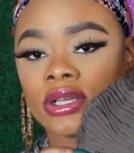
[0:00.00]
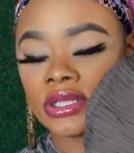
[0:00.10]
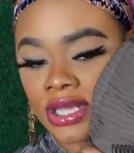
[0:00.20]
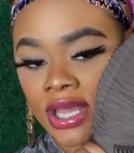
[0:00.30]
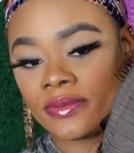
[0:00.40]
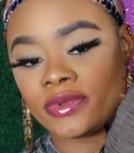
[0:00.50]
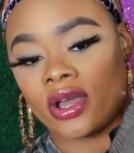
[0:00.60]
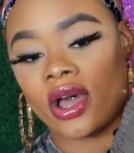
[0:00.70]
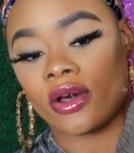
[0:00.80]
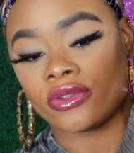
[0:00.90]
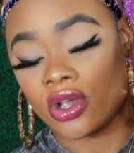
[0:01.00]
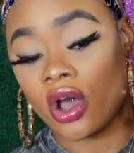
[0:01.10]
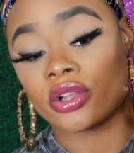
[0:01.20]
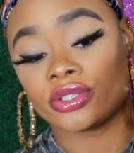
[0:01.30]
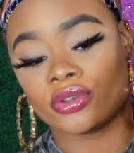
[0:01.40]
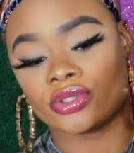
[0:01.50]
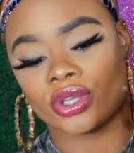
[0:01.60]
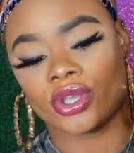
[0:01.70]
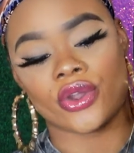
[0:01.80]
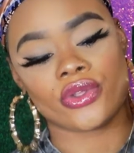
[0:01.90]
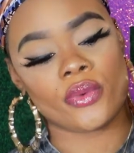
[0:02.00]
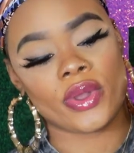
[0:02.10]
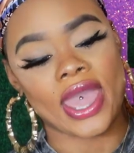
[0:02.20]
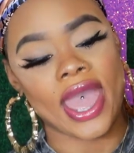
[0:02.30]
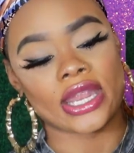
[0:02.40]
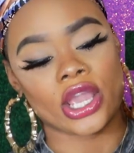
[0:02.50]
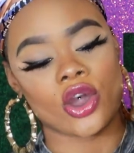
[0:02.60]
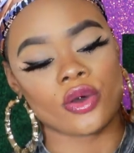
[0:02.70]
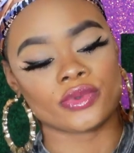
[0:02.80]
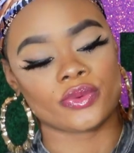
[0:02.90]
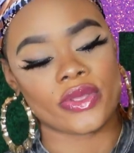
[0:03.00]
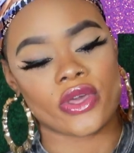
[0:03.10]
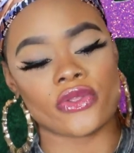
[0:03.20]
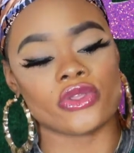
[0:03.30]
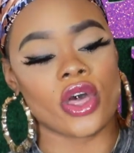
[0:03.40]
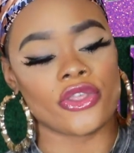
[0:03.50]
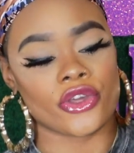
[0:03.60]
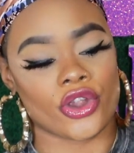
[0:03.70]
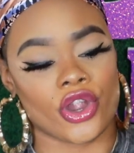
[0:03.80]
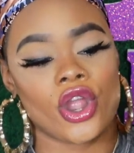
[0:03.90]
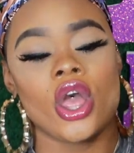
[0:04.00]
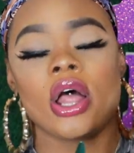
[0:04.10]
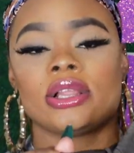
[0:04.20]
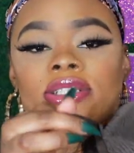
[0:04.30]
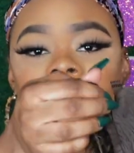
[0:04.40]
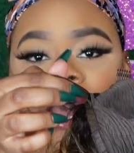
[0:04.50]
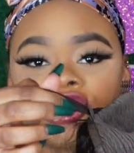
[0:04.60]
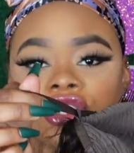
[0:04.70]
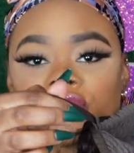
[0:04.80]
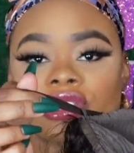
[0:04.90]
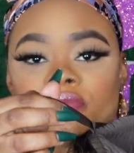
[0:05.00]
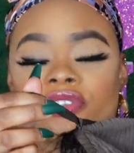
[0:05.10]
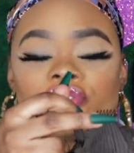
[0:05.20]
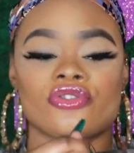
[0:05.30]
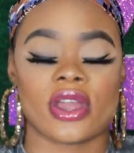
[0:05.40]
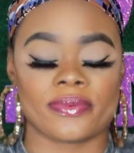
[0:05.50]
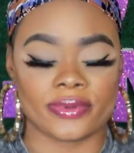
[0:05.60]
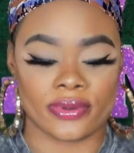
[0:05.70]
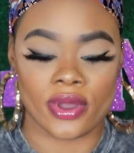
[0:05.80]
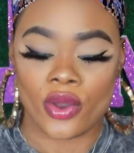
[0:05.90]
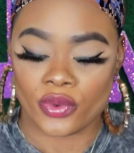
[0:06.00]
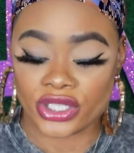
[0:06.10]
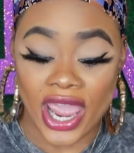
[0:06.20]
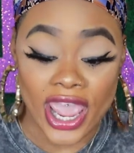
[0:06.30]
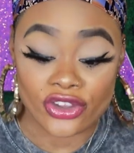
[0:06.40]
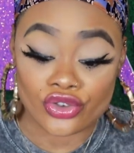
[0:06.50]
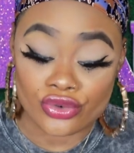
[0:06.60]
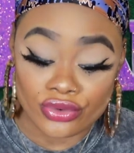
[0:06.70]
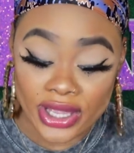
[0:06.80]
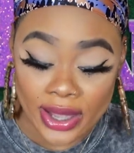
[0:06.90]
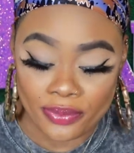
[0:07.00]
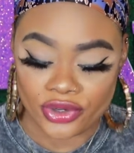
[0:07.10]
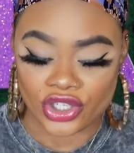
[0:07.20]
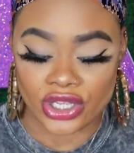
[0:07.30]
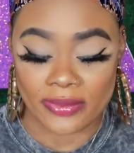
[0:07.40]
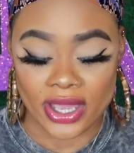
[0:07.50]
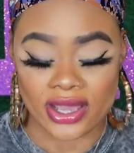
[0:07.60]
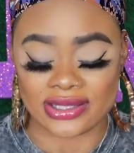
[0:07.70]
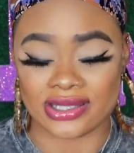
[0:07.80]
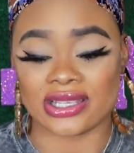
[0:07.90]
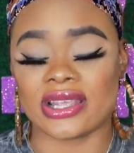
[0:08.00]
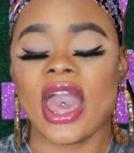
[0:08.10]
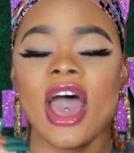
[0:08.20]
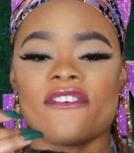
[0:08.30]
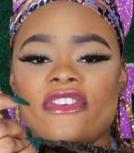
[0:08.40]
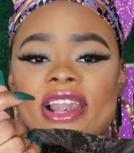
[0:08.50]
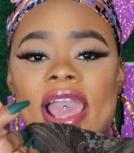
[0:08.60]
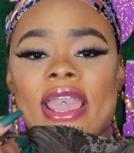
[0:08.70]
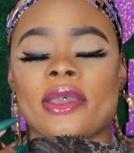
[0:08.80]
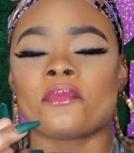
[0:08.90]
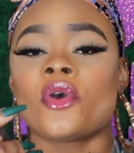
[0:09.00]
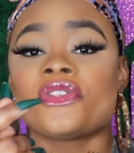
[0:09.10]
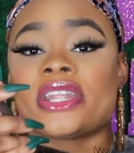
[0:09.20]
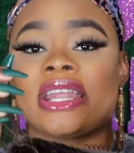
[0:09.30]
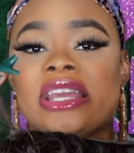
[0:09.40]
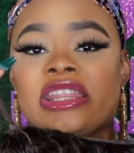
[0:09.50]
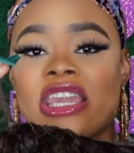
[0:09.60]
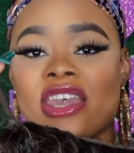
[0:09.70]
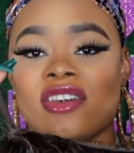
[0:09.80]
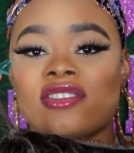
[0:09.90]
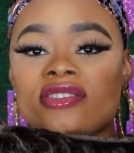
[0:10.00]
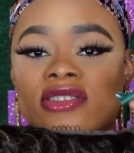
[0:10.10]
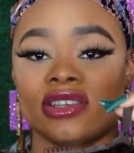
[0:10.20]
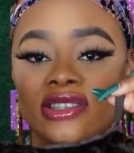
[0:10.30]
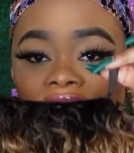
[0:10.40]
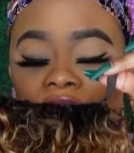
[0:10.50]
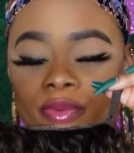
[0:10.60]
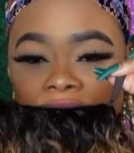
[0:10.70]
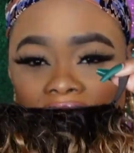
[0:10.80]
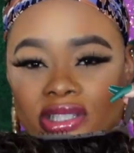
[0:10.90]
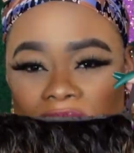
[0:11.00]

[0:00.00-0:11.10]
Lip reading: to help to also secure the wig, and it comes with another little adjustable strap, which I truly appreciate, because this, I feel like more than anything else, this helps it to